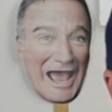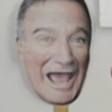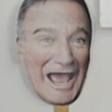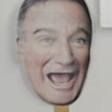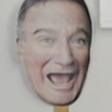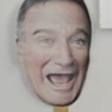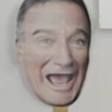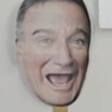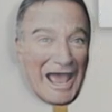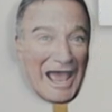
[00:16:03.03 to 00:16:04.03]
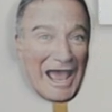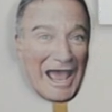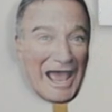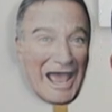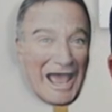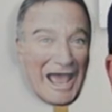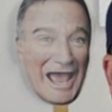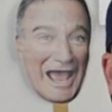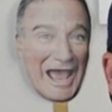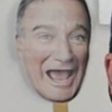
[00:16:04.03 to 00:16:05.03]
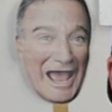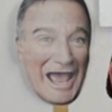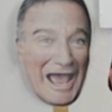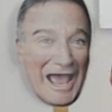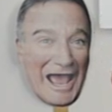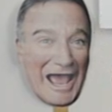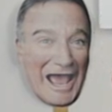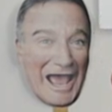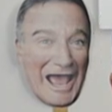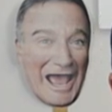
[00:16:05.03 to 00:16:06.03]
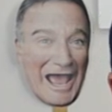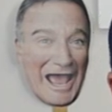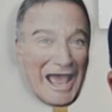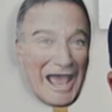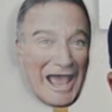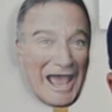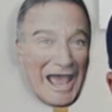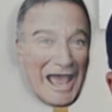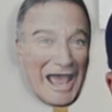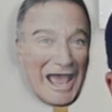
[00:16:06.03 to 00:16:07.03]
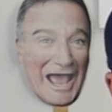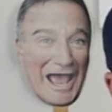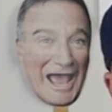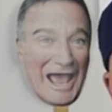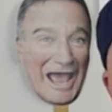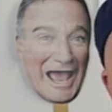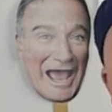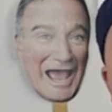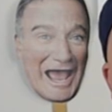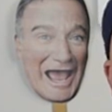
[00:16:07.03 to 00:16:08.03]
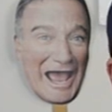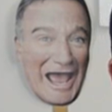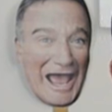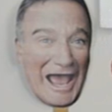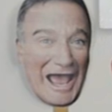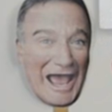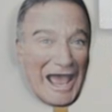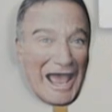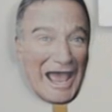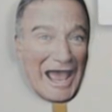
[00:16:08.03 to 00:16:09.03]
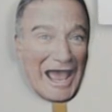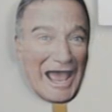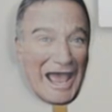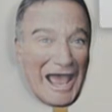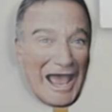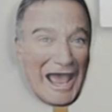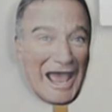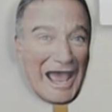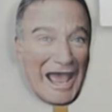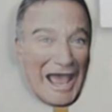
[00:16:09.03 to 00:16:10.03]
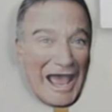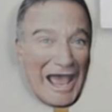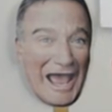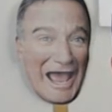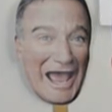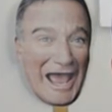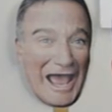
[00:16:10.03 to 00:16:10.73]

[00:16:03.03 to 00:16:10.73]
The person shown says nothing.